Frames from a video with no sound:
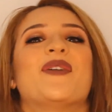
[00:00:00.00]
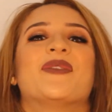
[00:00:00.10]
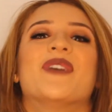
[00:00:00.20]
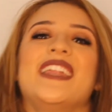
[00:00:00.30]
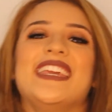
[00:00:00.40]

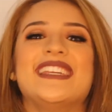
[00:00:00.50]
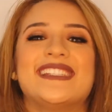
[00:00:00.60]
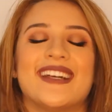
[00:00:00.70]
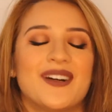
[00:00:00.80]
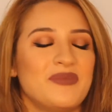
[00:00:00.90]
What is
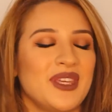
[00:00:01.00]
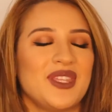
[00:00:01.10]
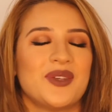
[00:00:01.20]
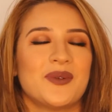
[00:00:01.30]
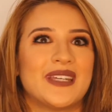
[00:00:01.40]
up,
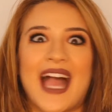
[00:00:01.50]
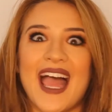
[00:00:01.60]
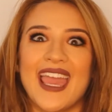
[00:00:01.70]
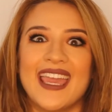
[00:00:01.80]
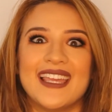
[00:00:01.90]
you
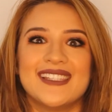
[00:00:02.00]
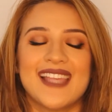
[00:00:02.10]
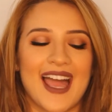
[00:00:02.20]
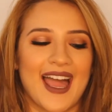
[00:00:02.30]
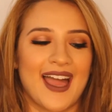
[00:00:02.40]
guys?
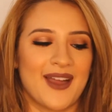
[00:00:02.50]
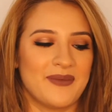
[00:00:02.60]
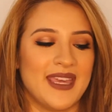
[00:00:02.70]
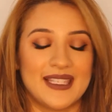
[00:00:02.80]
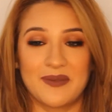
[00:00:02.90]

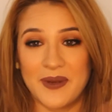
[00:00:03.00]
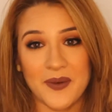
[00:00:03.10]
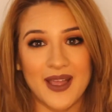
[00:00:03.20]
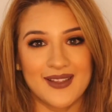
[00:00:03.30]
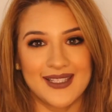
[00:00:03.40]
It's been a
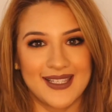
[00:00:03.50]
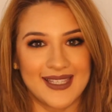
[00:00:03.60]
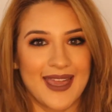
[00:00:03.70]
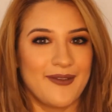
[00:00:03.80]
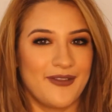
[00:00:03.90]
while since
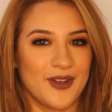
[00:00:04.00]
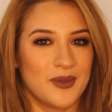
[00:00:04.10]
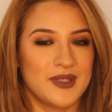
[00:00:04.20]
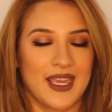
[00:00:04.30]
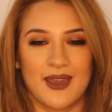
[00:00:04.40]
I've
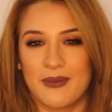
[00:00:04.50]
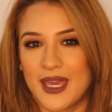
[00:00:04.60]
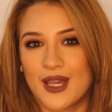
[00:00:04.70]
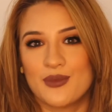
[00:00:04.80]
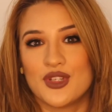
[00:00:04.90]
filmed a
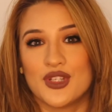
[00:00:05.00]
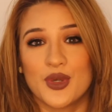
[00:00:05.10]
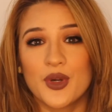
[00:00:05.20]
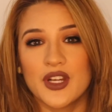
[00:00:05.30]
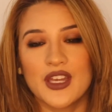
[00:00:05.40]
makeup
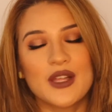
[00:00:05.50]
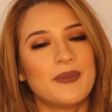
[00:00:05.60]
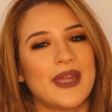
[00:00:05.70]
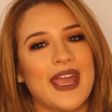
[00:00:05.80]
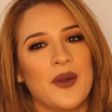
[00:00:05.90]
tutorial,
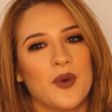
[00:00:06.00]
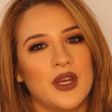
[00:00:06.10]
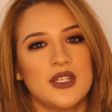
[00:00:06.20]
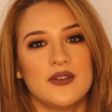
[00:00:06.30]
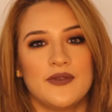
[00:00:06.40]
but I
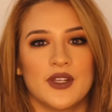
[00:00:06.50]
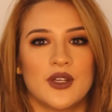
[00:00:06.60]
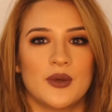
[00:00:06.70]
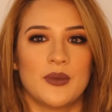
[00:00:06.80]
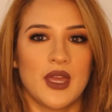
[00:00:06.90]
wanted to
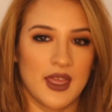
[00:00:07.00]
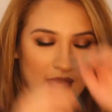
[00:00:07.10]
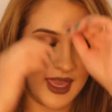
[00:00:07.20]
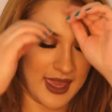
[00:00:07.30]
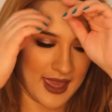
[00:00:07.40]
film
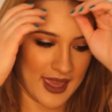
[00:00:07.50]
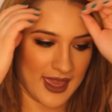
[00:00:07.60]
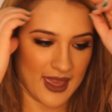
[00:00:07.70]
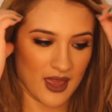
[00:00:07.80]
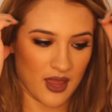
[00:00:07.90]

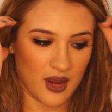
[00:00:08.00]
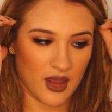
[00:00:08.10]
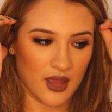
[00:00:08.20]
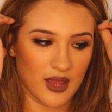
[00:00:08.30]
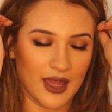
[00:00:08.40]
an
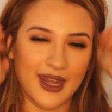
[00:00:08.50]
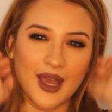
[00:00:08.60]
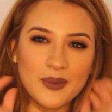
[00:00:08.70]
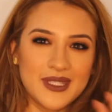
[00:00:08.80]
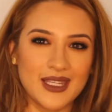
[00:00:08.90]

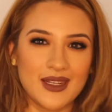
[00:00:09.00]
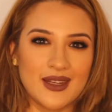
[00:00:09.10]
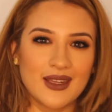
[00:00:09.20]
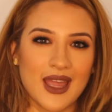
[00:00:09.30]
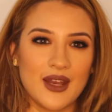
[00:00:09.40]

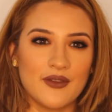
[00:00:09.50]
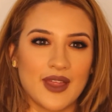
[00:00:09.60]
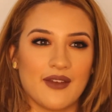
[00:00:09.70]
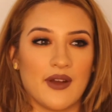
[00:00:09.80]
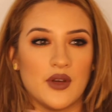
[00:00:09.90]
updated kind of
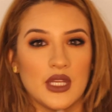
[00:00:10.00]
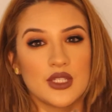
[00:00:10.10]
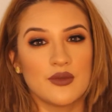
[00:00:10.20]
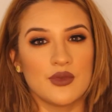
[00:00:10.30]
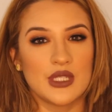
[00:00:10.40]
like
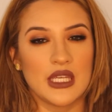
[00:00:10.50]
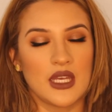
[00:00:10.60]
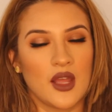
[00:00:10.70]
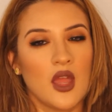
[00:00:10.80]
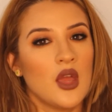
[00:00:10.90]
foundation
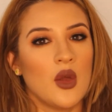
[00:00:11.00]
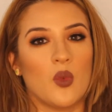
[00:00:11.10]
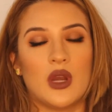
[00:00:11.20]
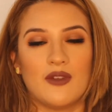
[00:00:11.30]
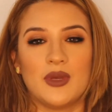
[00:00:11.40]
routine,
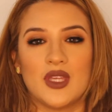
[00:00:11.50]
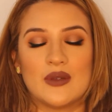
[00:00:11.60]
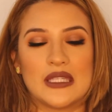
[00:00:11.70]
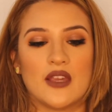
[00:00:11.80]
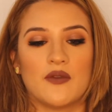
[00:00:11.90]
what I've been
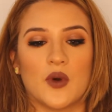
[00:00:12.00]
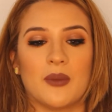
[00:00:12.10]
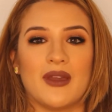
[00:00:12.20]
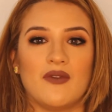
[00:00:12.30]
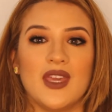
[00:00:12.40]
using for
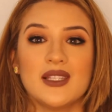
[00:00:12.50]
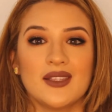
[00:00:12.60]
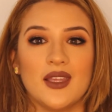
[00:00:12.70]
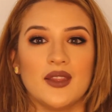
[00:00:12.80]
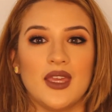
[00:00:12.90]
my face
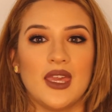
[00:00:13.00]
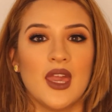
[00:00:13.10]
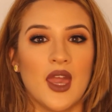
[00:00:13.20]
lately,